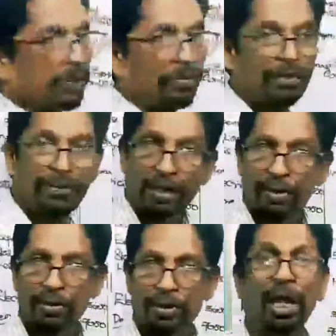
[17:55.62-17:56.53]

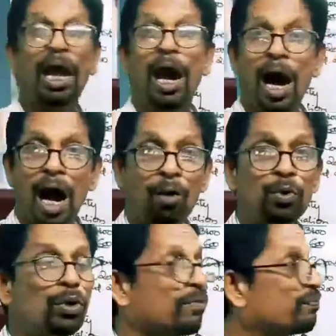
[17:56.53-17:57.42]
75,000.
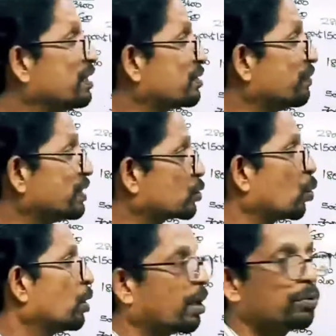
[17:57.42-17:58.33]
Out of this, we
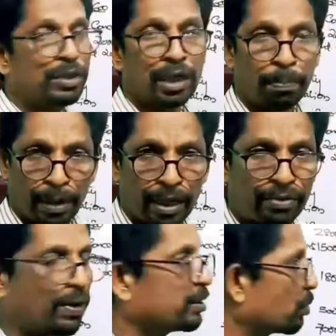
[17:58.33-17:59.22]
sold out certain
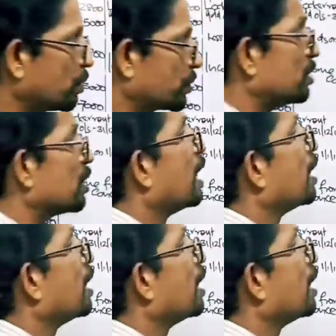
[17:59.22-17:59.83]
part 5,000.